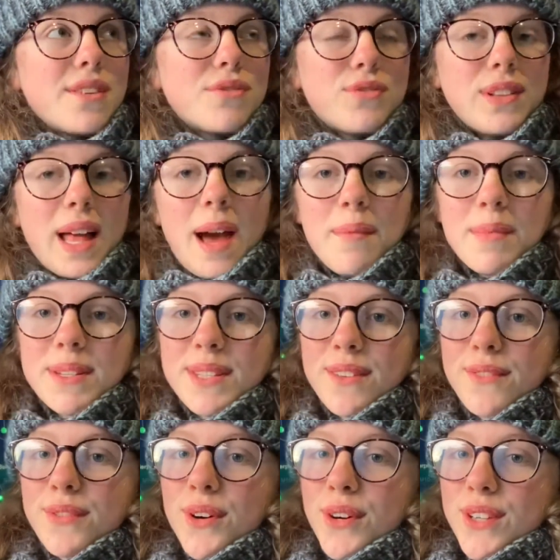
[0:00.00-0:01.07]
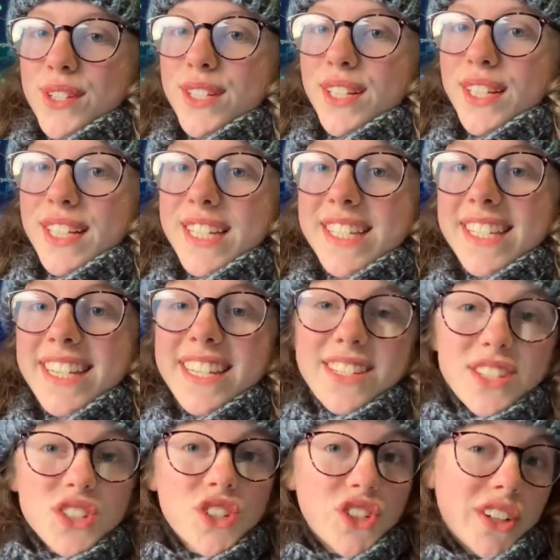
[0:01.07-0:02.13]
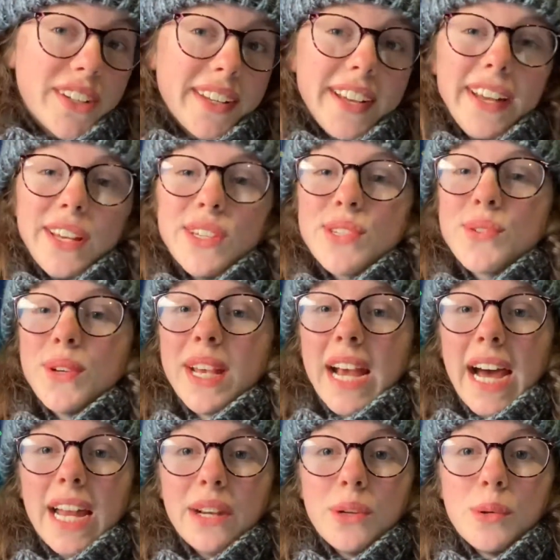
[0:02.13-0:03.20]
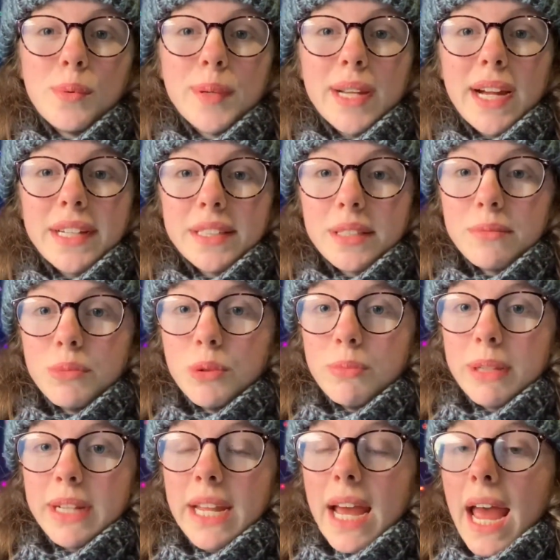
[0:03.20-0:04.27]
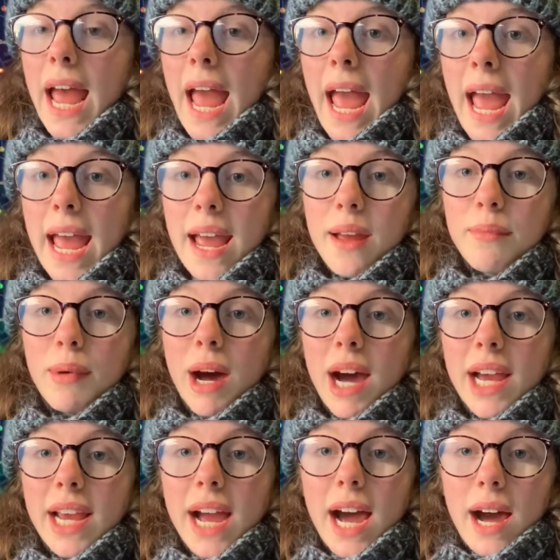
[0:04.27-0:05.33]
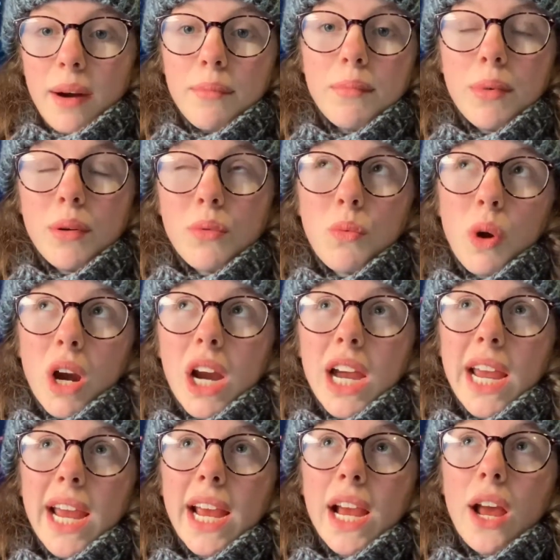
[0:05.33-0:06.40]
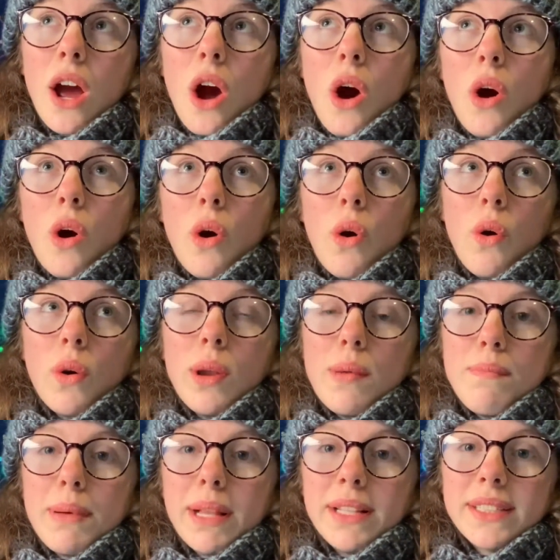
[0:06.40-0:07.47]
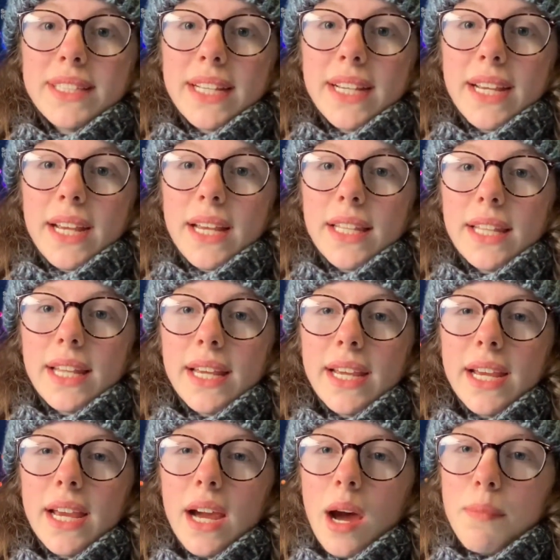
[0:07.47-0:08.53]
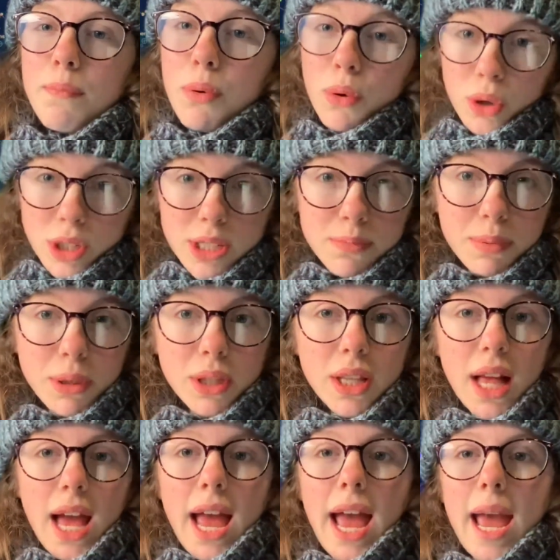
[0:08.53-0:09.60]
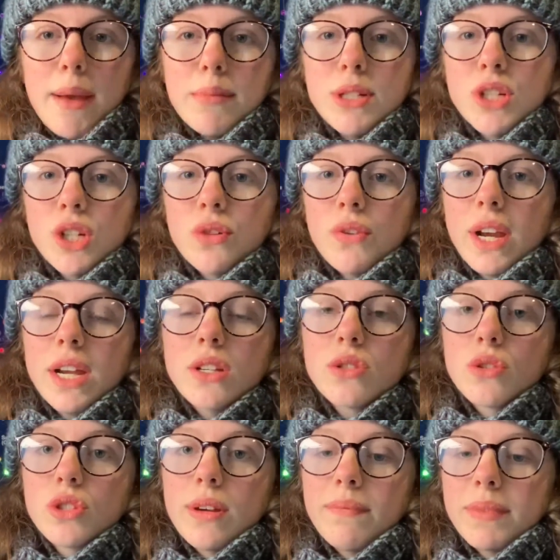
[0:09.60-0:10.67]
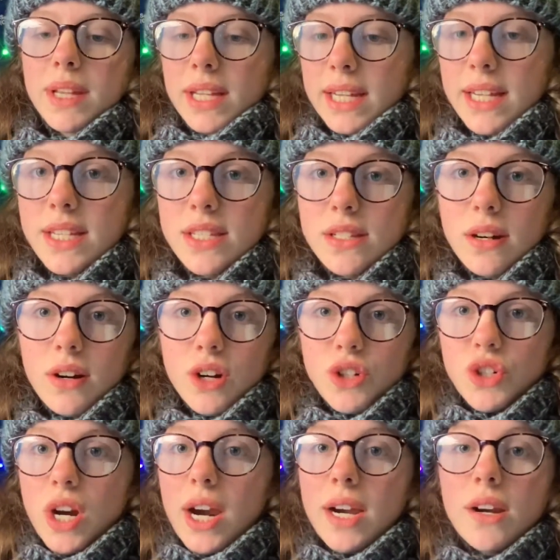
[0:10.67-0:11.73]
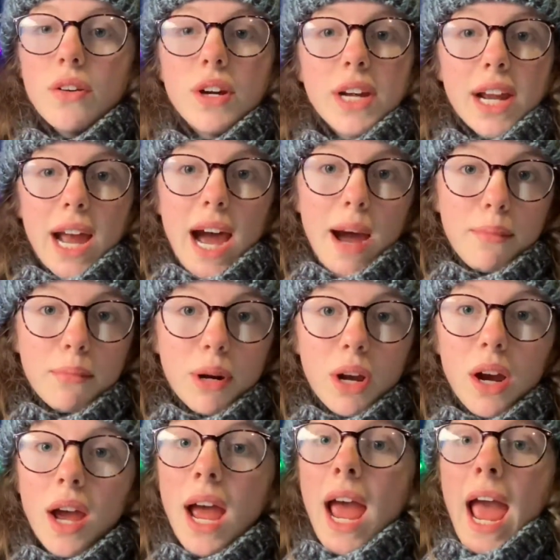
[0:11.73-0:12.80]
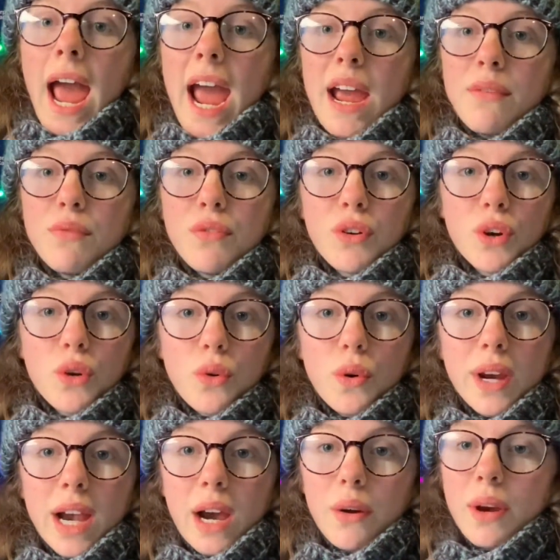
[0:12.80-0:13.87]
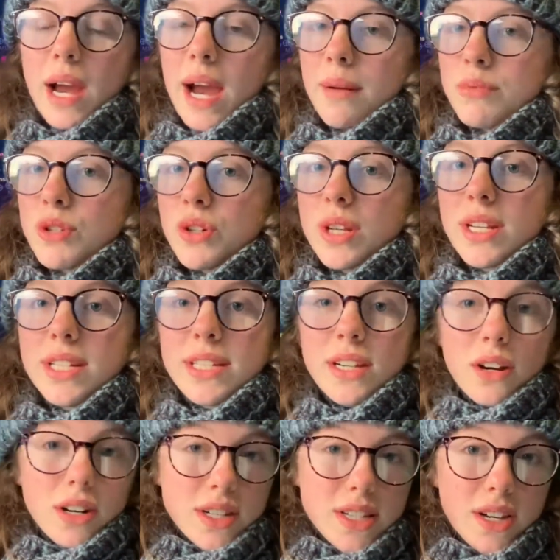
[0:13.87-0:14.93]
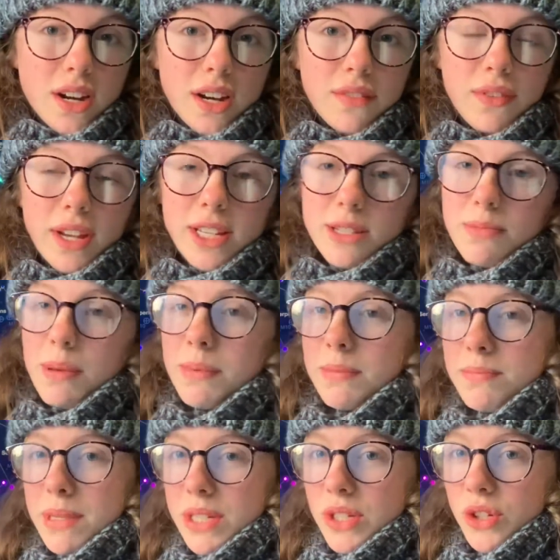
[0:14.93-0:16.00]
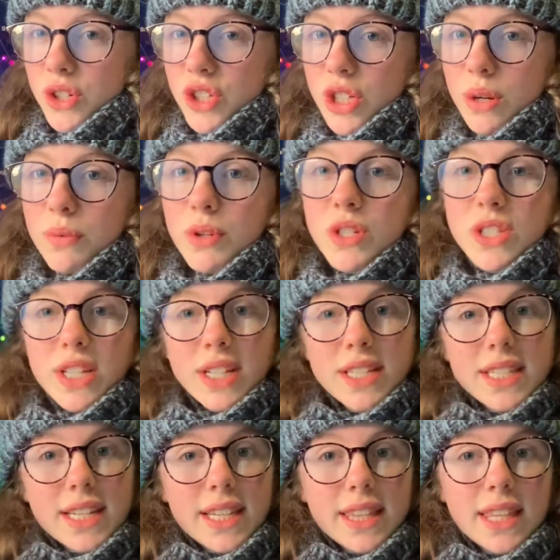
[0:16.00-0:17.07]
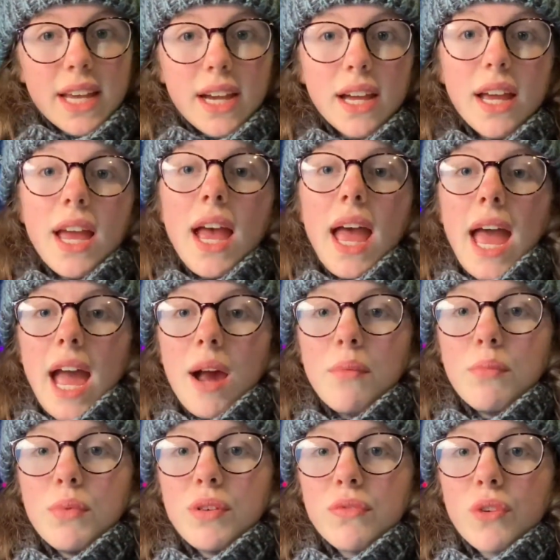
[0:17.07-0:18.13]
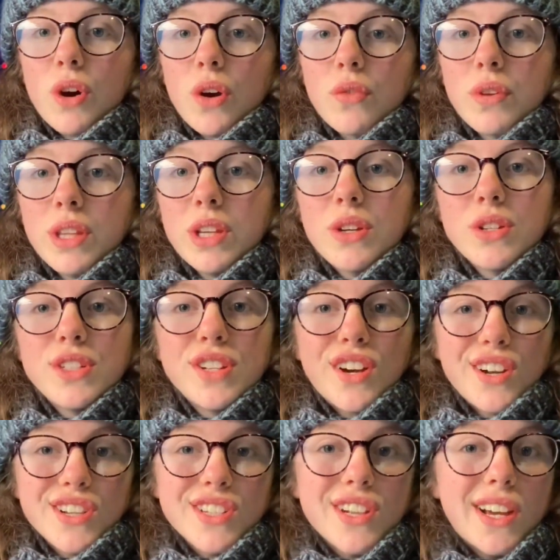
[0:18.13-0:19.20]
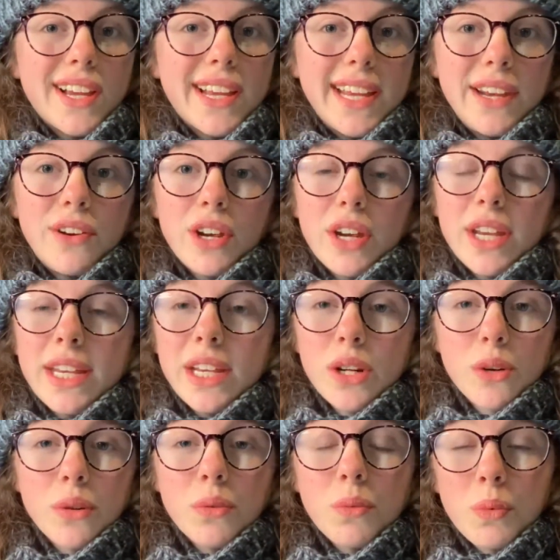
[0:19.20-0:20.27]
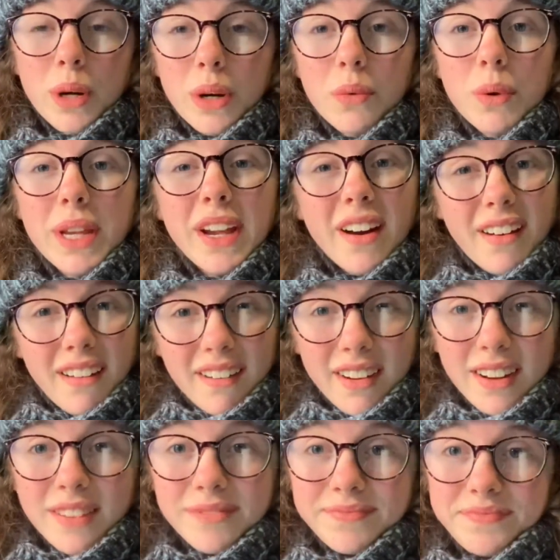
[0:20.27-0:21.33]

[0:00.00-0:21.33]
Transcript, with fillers: flap is unfortunately seized shut, so we can't open it at the moment. Um, I am working on building like a portable imaging rig, so something like a star tracker and a camera um, for going out capturing dark sky events, maybe meteor showers, things like that. And um, we've got a really good dark sky area here where we are.